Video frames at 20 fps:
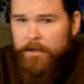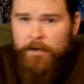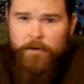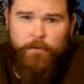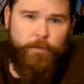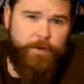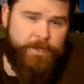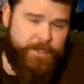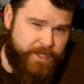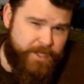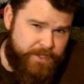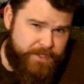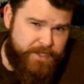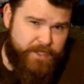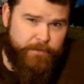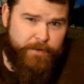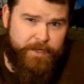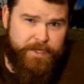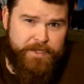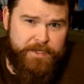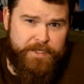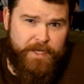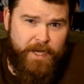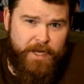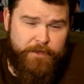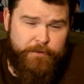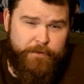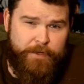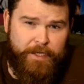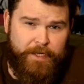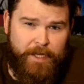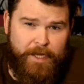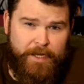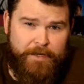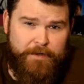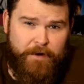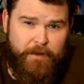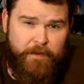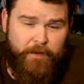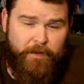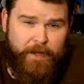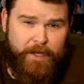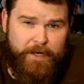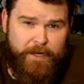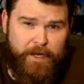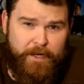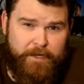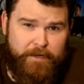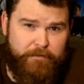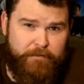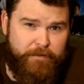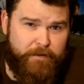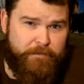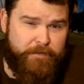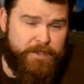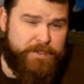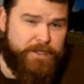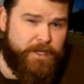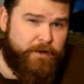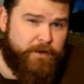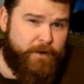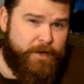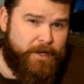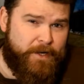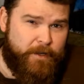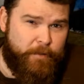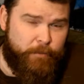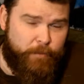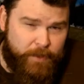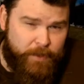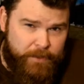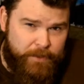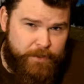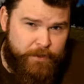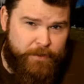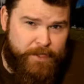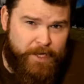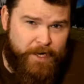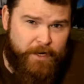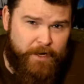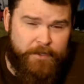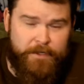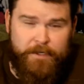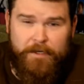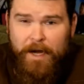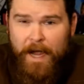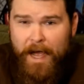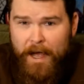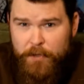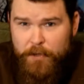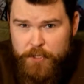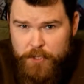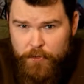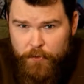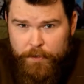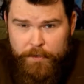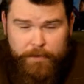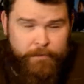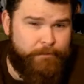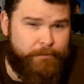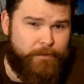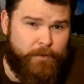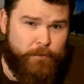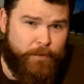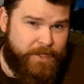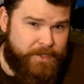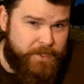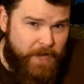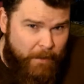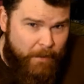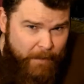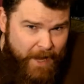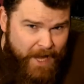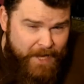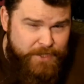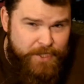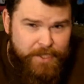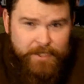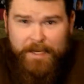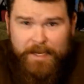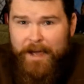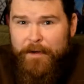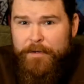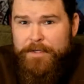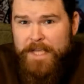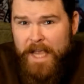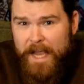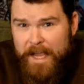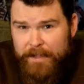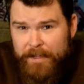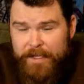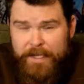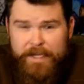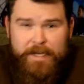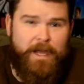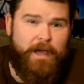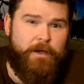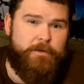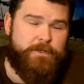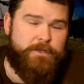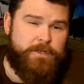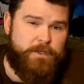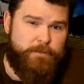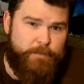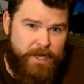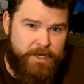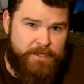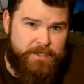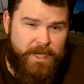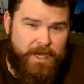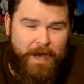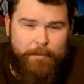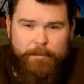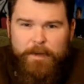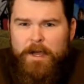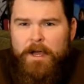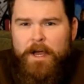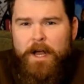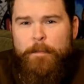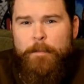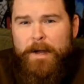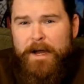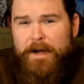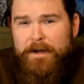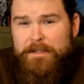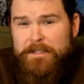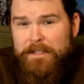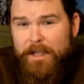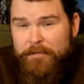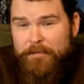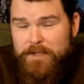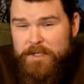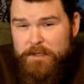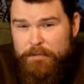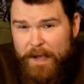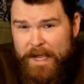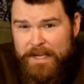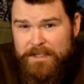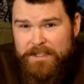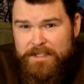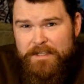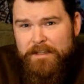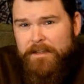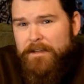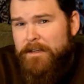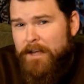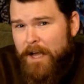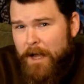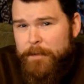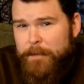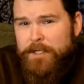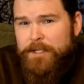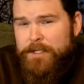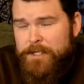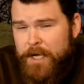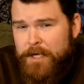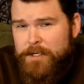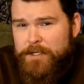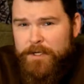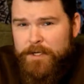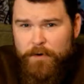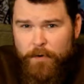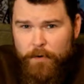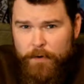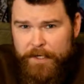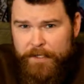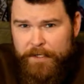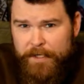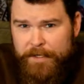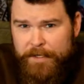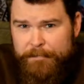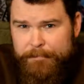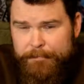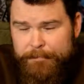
When DC redesigned Green Lantern in the late 1950s, they created a completely new character, Hal Jordan. The ring's not magic, now it's alien, now he's a space cop. Americans loved space, and comics changed accordingly.